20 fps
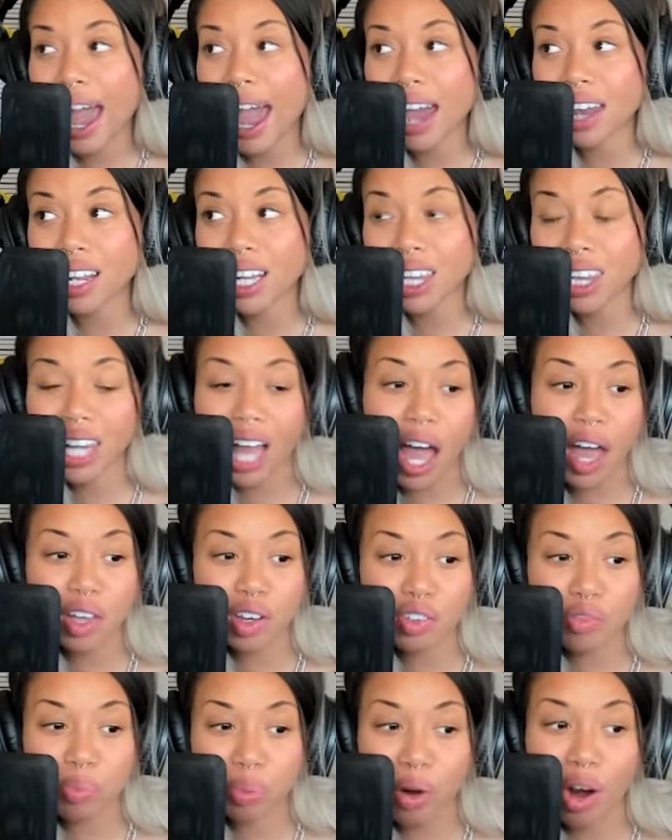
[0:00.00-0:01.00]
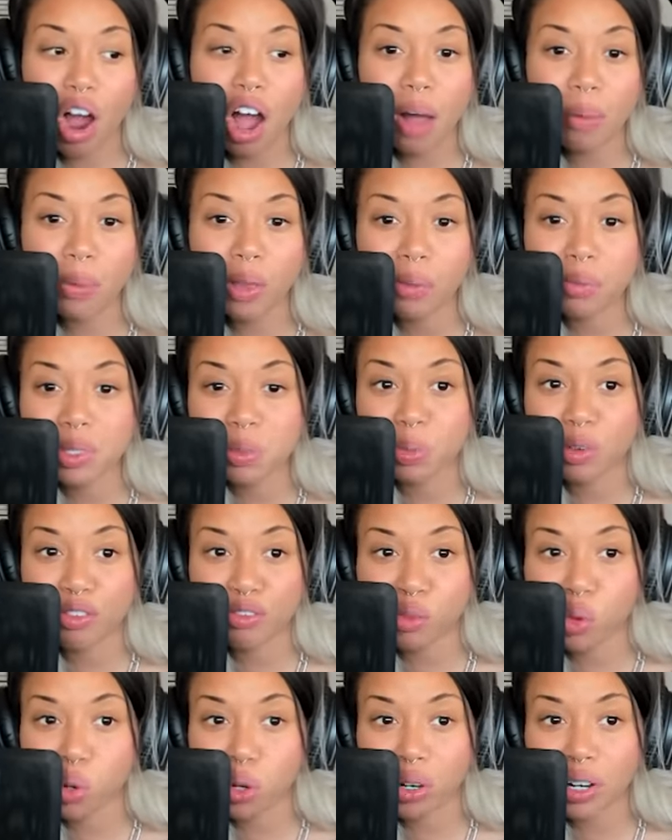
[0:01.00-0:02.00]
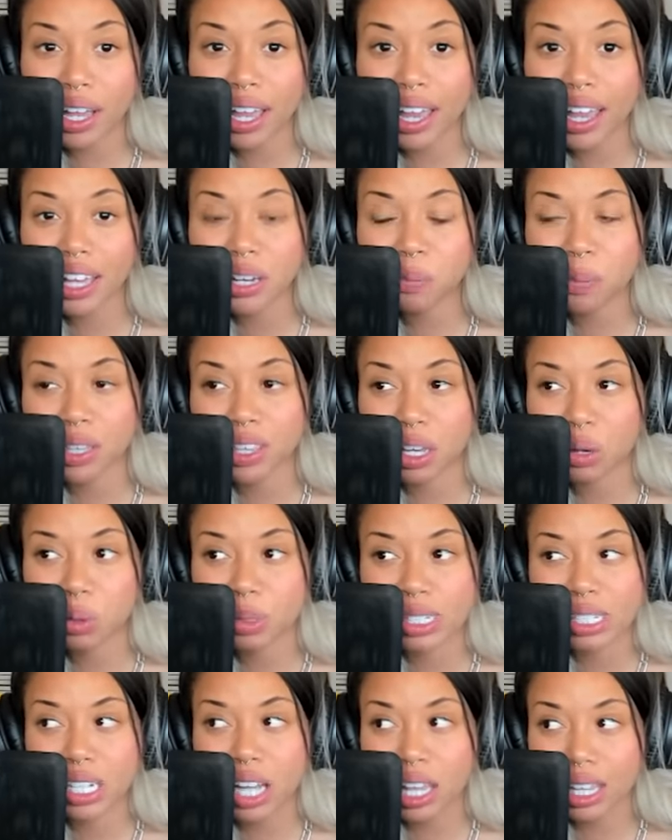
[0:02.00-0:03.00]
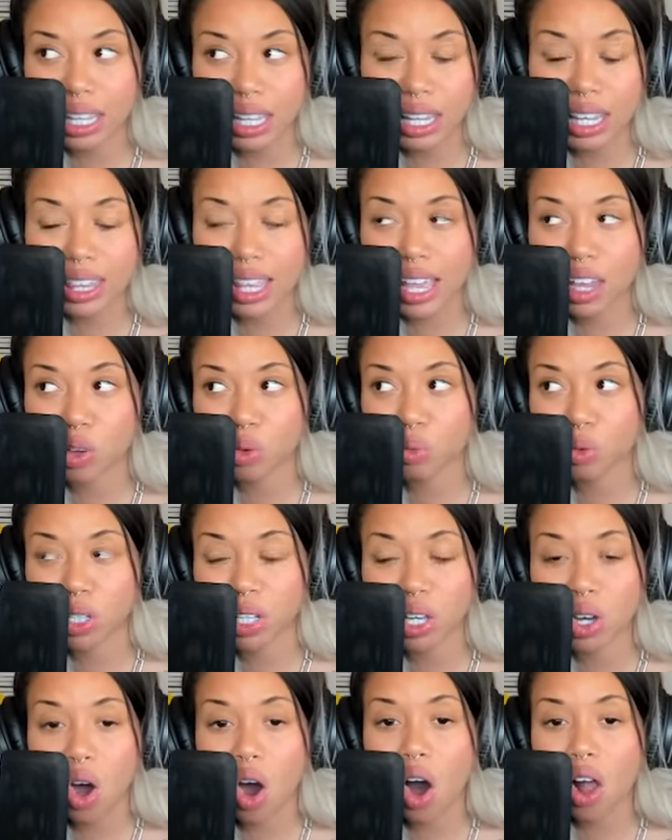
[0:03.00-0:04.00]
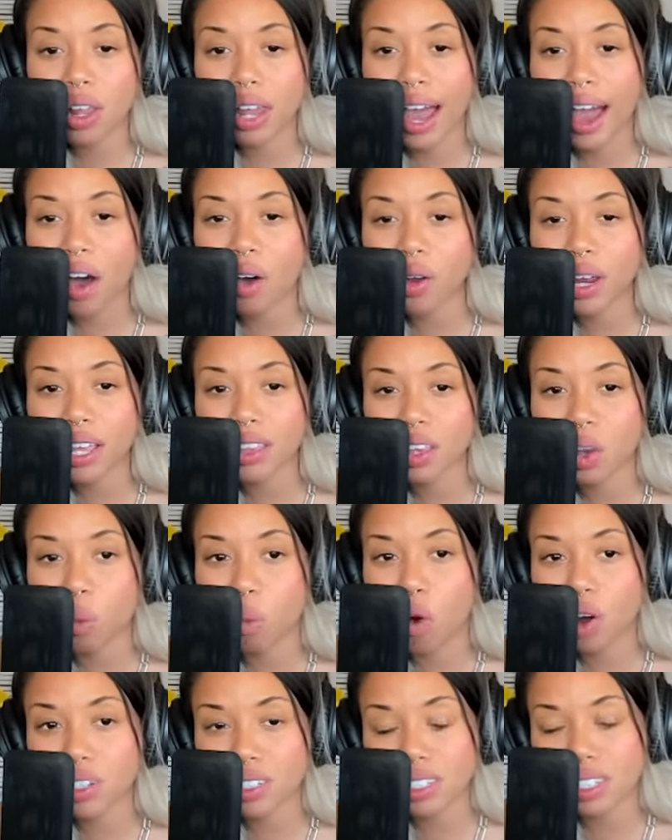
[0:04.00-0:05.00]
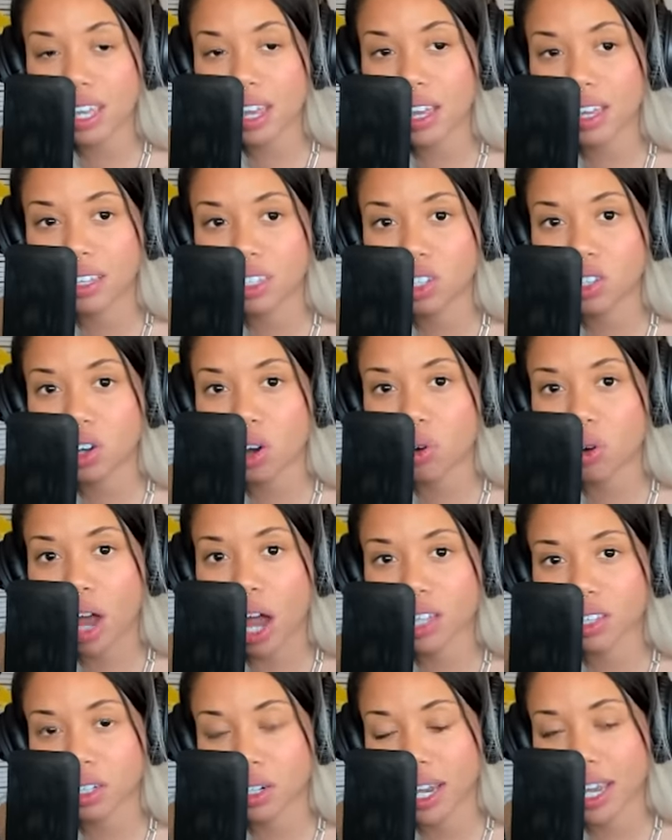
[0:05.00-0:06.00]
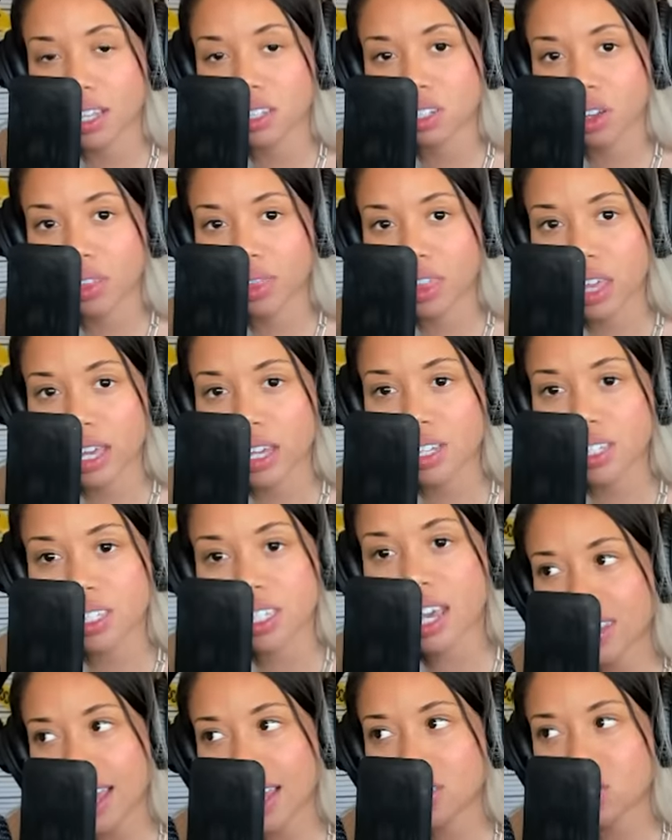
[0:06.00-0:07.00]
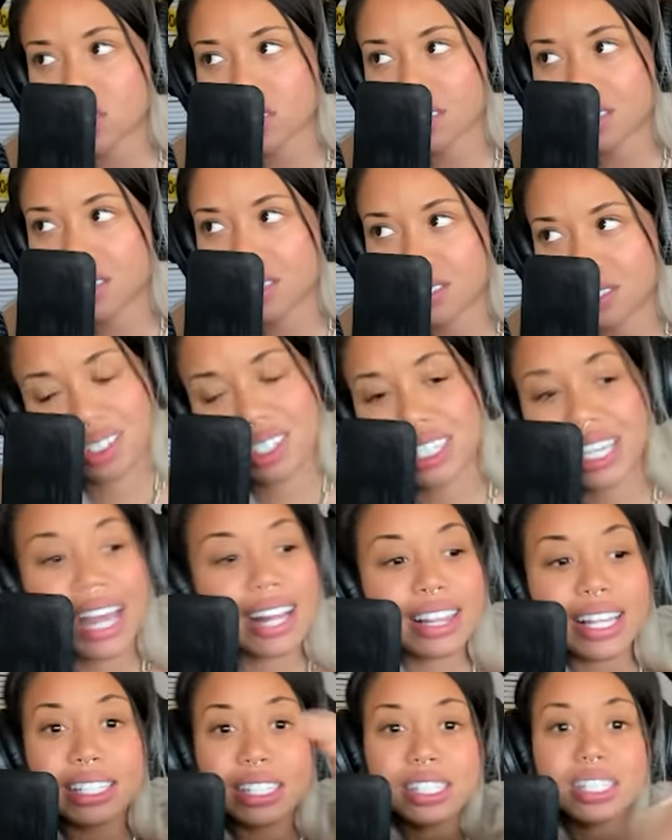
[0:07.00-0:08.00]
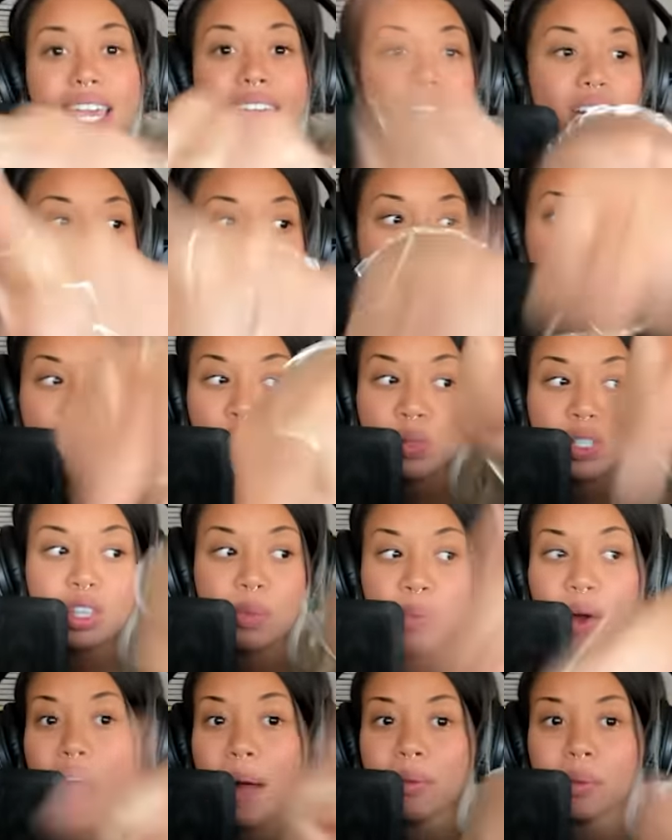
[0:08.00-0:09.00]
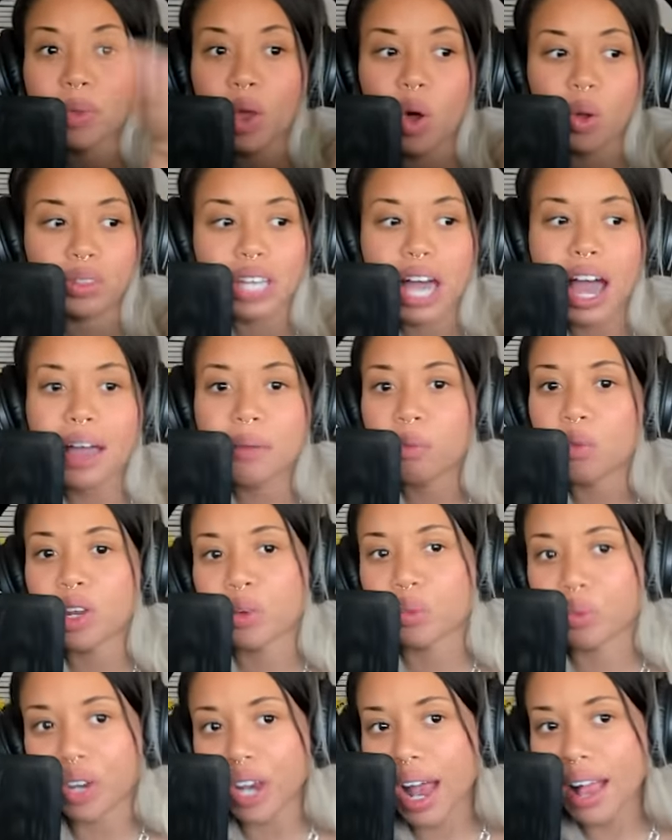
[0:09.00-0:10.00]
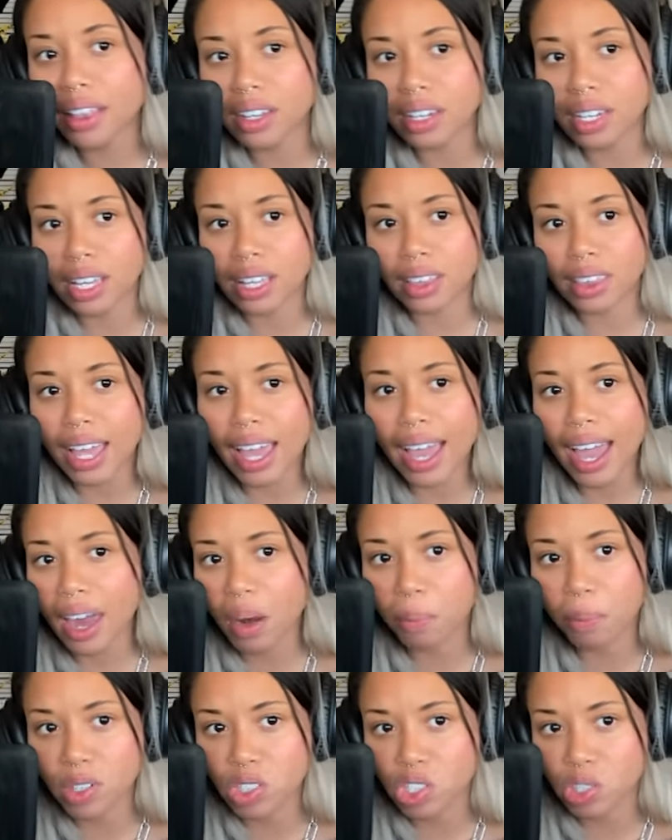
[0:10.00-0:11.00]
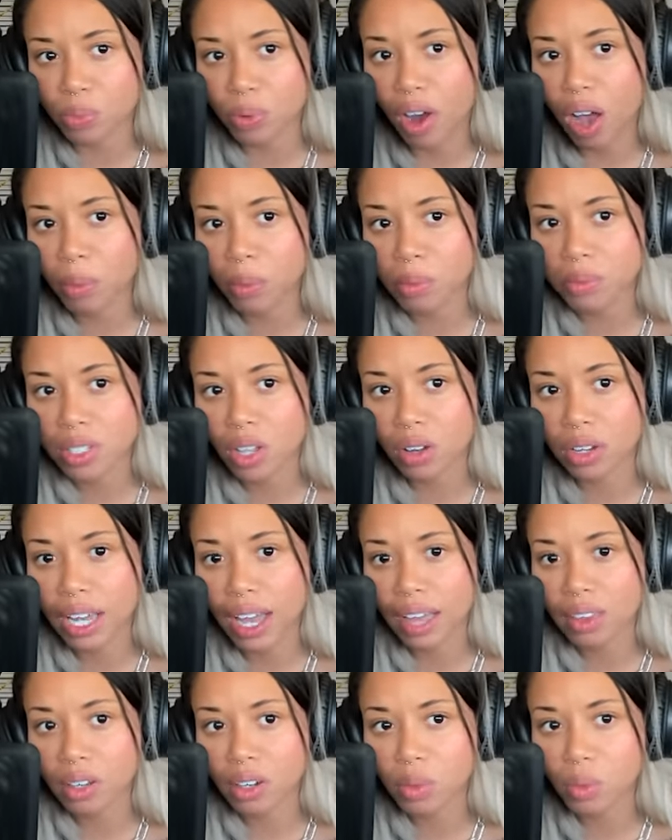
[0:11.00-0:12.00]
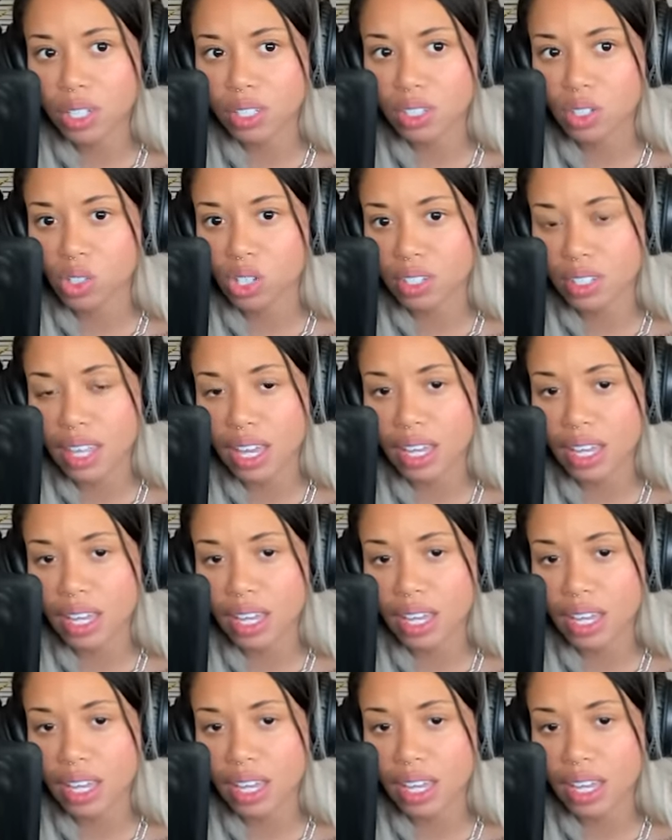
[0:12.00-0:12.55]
had a lot of problems beforehand, but there was nothing that they could really call out. And then once they, you know, got their hands on this, they just said, this is it. This was the problem the whole time. When in reality, they had a bunch of problems altogether. It wasn't just